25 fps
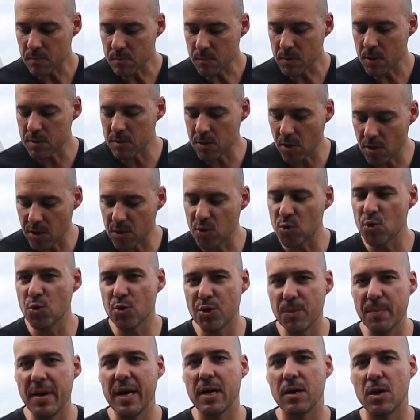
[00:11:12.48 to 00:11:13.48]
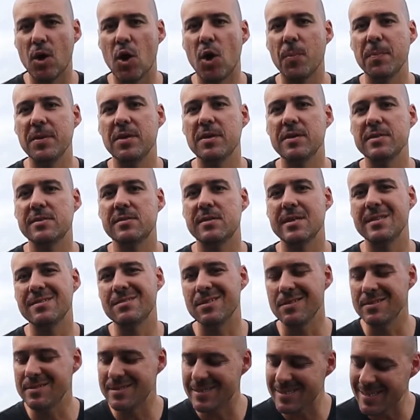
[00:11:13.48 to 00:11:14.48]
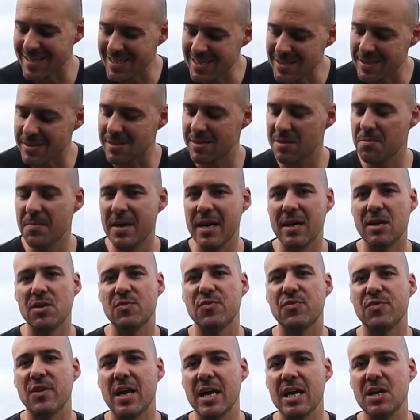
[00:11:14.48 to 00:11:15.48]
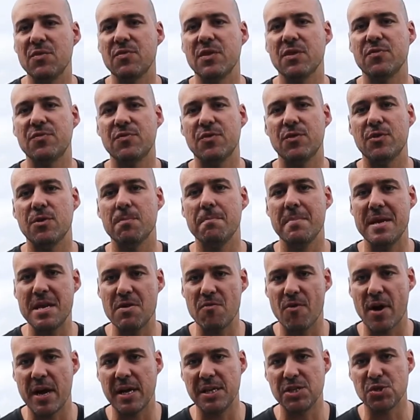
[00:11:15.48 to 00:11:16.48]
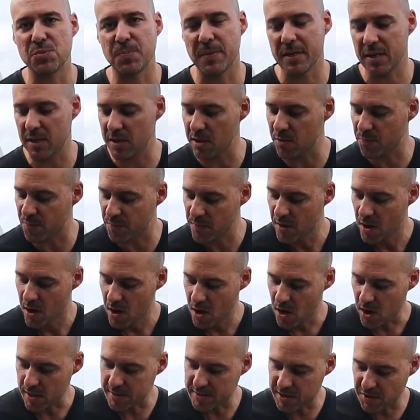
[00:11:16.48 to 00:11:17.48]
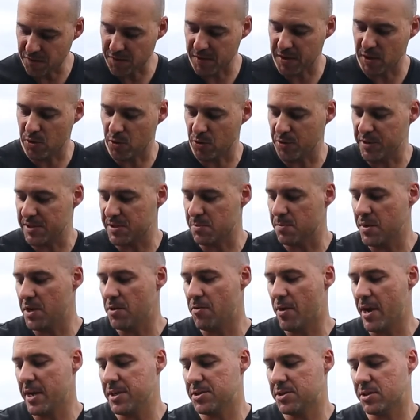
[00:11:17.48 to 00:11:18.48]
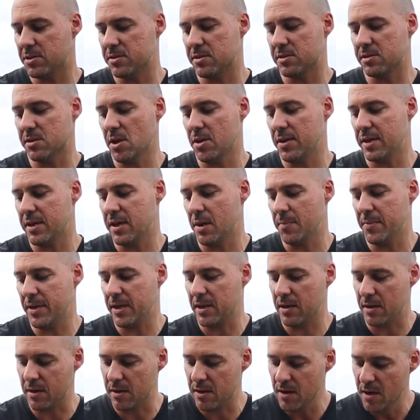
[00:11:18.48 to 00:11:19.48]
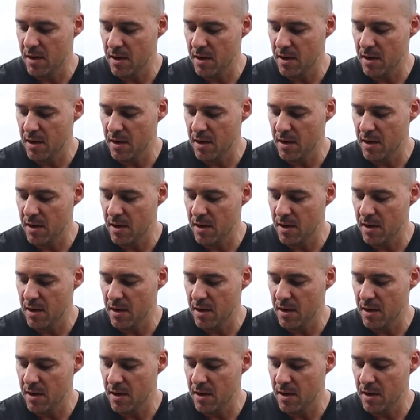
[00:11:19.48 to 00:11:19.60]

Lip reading: It's got a good amount of hoppiness. There's a decent amount of flavour for a mid-range beer. I'd definitely call this mid-range because it's only coming in at